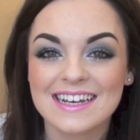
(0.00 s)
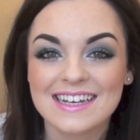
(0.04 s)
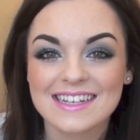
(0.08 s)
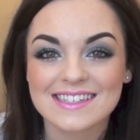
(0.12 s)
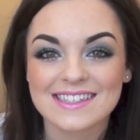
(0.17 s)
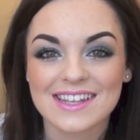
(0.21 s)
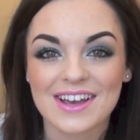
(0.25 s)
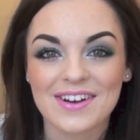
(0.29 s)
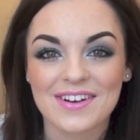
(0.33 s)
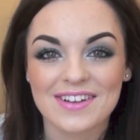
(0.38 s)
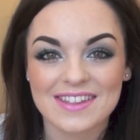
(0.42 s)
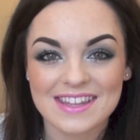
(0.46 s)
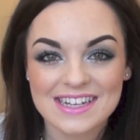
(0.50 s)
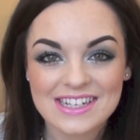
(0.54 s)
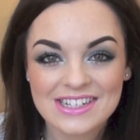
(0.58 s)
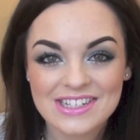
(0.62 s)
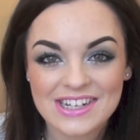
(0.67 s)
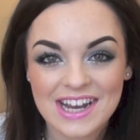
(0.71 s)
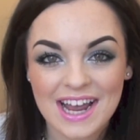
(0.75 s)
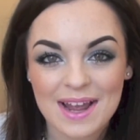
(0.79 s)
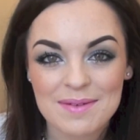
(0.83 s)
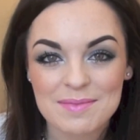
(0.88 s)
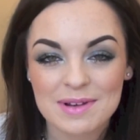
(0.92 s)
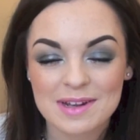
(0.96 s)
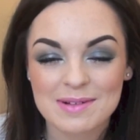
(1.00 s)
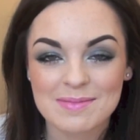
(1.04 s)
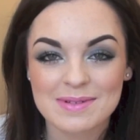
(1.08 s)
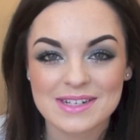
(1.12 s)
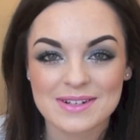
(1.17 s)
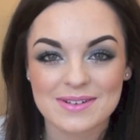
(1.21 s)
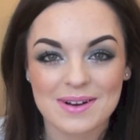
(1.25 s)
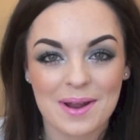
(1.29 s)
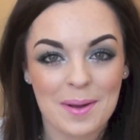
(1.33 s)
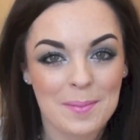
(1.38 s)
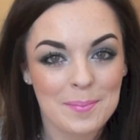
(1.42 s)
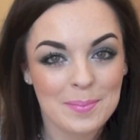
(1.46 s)
So this year I'm going to be
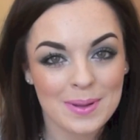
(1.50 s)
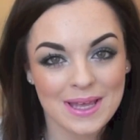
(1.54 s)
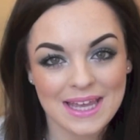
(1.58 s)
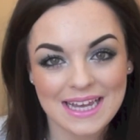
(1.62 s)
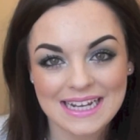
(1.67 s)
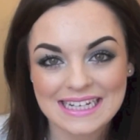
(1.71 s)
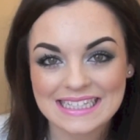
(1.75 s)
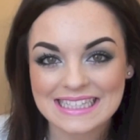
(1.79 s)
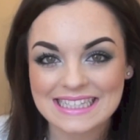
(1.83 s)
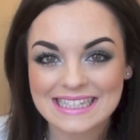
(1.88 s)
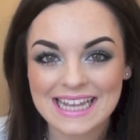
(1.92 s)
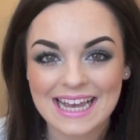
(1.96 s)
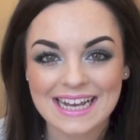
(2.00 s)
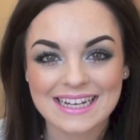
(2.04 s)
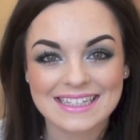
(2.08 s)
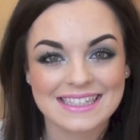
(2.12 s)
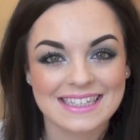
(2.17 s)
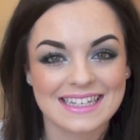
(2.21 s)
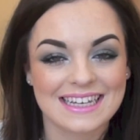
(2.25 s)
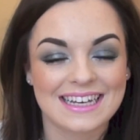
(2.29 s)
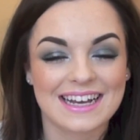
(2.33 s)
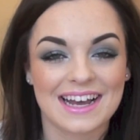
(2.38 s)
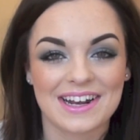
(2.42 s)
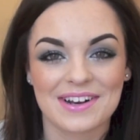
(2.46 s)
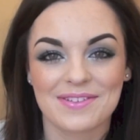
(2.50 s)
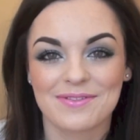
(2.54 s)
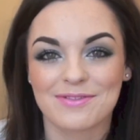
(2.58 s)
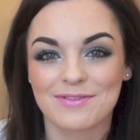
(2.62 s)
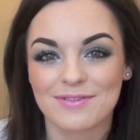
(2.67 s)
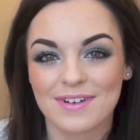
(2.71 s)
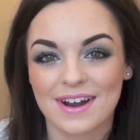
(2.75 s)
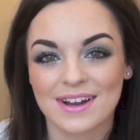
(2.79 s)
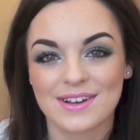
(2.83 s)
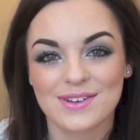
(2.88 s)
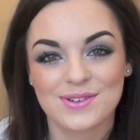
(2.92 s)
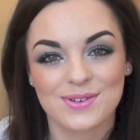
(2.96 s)
doing a big sexy kind of
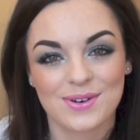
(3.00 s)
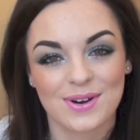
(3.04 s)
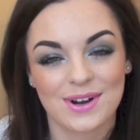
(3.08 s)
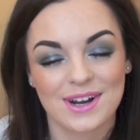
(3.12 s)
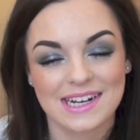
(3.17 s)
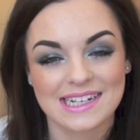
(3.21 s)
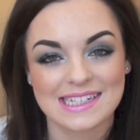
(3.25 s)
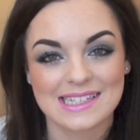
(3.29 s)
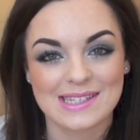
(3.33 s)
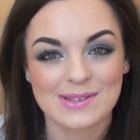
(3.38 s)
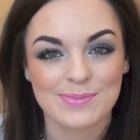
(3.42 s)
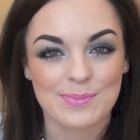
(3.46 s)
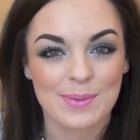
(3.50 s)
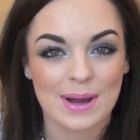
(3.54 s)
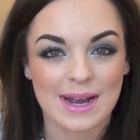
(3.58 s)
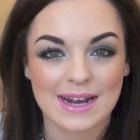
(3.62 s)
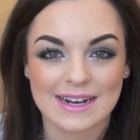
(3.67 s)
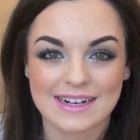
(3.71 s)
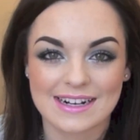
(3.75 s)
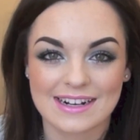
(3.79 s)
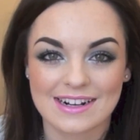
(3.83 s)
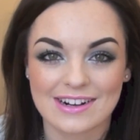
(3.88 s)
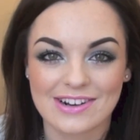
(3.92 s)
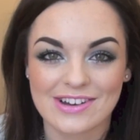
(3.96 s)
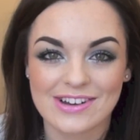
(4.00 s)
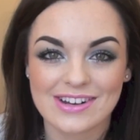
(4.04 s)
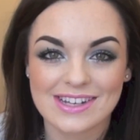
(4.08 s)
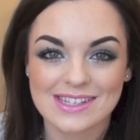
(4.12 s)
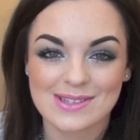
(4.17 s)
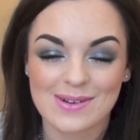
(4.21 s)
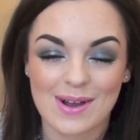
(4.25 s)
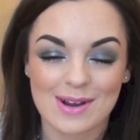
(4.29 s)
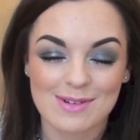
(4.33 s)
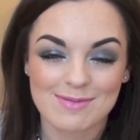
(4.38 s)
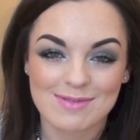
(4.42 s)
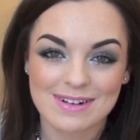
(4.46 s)
retro inspired look,
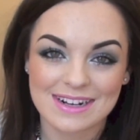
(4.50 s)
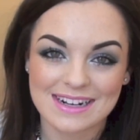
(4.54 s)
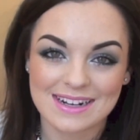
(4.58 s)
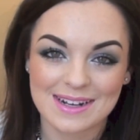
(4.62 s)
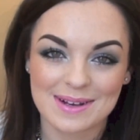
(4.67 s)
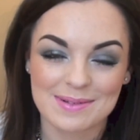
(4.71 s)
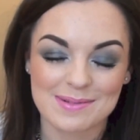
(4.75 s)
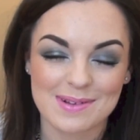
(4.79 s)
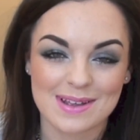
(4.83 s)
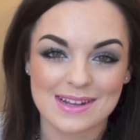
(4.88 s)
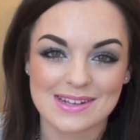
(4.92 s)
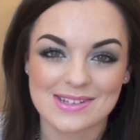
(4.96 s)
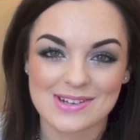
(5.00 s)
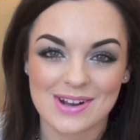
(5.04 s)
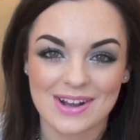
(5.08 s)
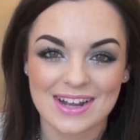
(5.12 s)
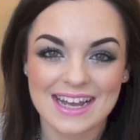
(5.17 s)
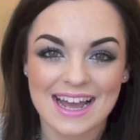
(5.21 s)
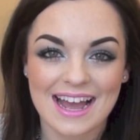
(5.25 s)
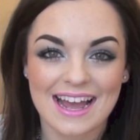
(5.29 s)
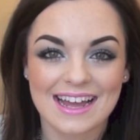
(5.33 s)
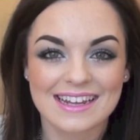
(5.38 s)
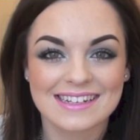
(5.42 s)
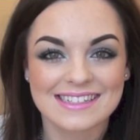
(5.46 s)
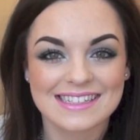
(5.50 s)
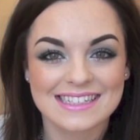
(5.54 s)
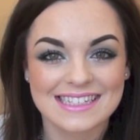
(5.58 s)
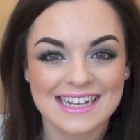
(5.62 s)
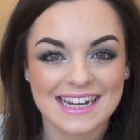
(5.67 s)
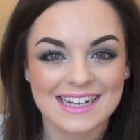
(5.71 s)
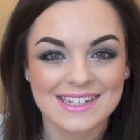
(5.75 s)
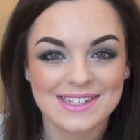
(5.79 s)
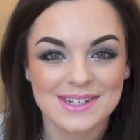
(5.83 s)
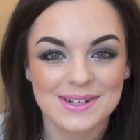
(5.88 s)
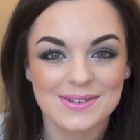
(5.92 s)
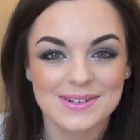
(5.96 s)
so I really hope you enjoy it and
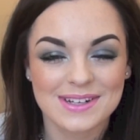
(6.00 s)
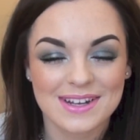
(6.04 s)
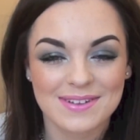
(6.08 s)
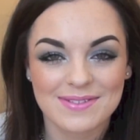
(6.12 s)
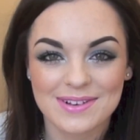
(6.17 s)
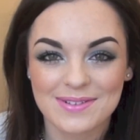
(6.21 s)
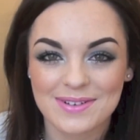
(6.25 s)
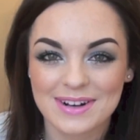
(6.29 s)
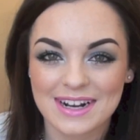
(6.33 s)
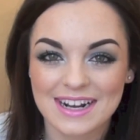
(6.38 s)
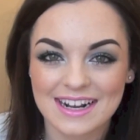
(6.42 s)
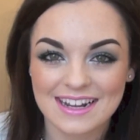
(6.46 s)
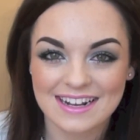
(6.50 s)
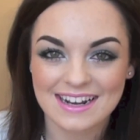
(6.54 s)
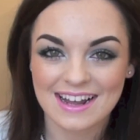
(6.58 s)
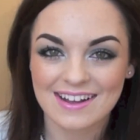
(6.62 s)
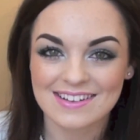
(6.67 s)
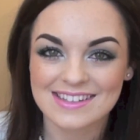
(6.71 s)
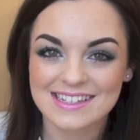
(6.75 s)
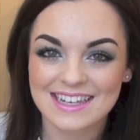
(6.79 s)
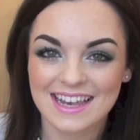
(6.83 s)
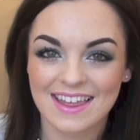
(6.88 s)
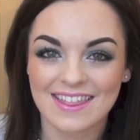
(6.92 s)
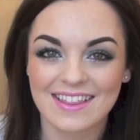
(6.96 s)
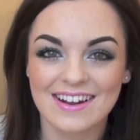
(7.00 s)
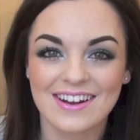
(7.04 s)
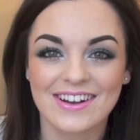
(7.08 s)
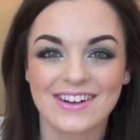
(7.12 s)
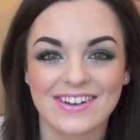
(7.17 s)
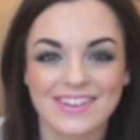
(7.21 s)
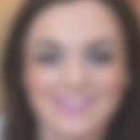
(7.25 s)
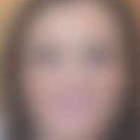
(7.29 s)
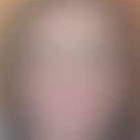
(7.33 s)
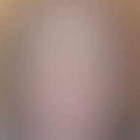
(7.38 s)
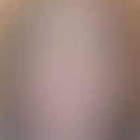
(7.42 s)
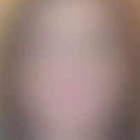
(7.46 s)
stay tuned if you want to learn how to get the
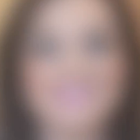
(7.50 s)
look.